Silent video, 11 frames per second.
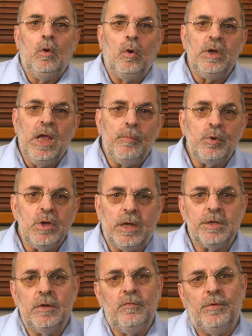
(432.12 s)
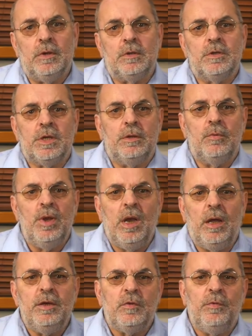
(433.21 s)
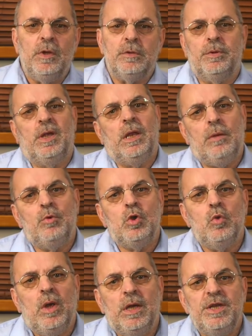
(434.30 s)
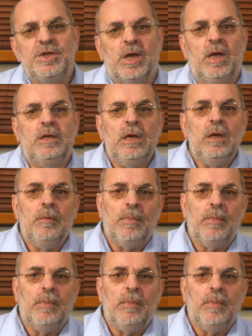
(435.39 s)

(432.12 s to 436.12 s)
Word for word: or the apodizing filters and the related filtering in MQA designed